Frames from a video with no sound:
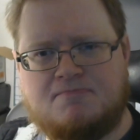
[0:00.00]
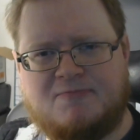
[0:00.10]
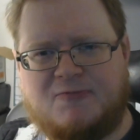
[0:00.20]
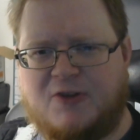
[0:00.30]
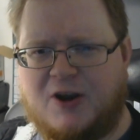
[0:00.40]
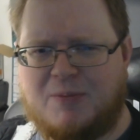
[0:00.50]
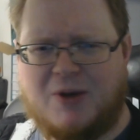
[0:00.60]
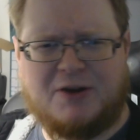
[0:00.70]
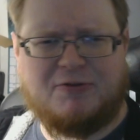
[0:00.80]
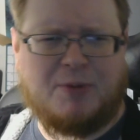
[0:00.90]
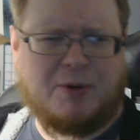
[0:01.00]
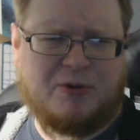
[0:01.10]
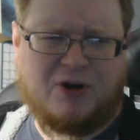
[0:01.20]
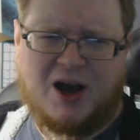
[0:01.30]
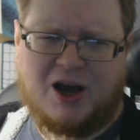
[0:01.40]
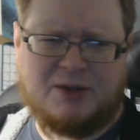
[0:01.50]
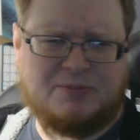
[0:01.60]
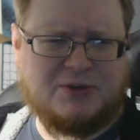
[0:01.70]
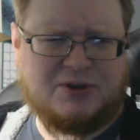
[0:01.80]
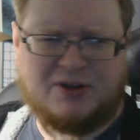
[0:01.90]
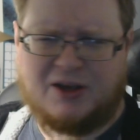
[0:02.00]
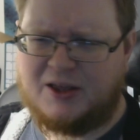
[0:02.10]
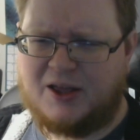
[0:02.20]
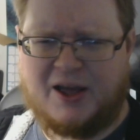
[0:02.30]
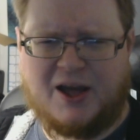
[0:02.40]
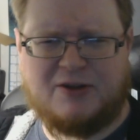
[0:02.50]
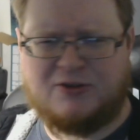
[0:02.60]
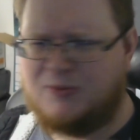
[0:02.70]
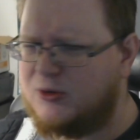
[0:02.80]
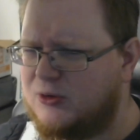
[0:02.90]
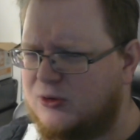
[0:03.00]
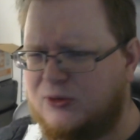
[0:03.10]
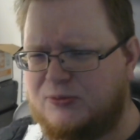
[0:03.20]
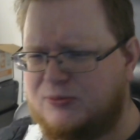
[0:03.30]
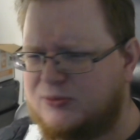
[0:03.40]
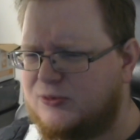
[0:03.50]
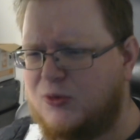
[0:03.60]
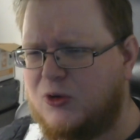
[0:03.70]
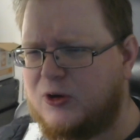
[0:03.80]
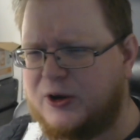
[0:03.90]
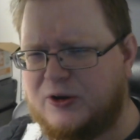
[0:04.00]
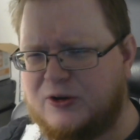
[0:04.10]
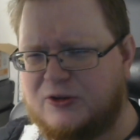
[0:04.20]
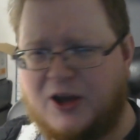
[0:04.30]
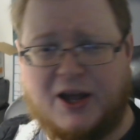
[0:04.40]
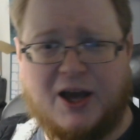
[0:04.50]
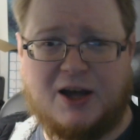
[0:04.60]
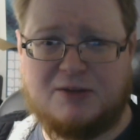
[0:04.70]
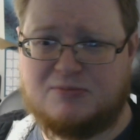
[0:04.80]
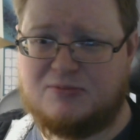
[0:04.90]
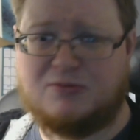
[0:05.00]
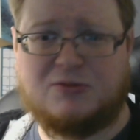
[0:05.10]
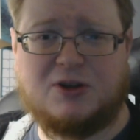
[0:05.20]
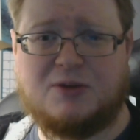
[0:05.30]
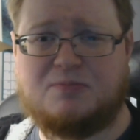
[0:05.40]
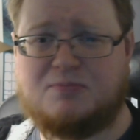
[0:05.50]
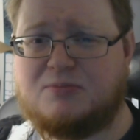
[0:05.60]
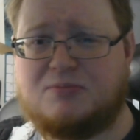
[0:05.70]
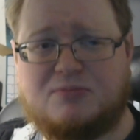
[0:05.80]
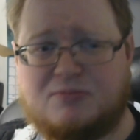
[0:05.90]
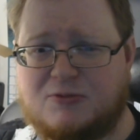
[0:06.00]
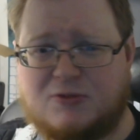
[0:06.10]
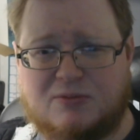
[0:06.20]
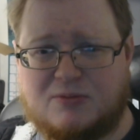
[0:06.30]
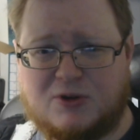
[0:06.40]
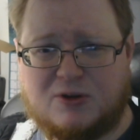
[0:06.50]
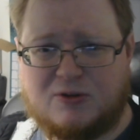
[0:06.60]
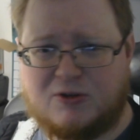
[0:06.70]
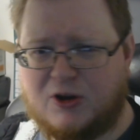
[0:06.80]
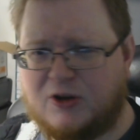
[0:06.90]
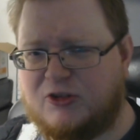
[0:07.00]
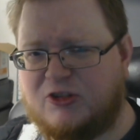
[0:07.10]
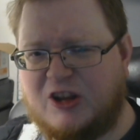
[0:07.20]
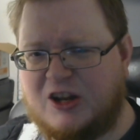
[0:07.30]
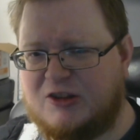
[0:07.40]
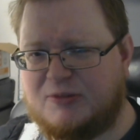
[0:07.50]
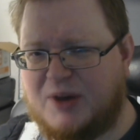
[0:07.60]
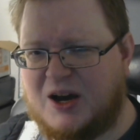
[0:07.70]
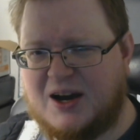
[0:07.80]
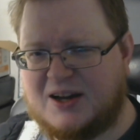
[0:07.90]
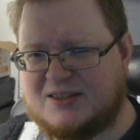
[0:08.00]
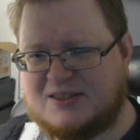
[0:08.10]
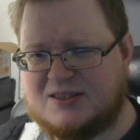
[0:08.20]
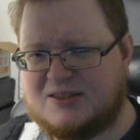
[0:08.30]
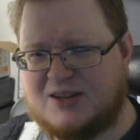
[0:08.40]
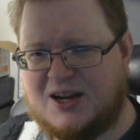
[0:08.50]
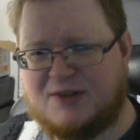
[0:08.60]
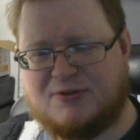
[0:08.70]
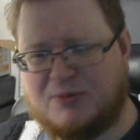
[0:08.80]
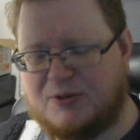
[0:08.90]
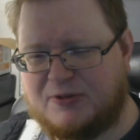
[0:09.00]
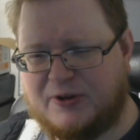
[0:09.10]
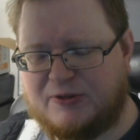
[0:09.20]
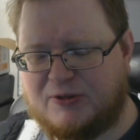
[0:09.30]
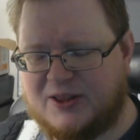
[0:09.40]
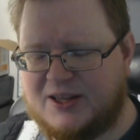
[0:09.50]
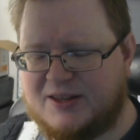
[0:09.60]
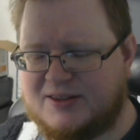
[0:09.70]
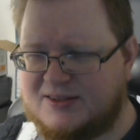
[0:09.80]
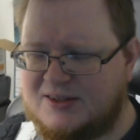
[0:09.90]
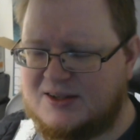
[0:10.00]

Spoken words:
Fair amount of them are primed. I got some old warriors. I got the first cities box from the first release.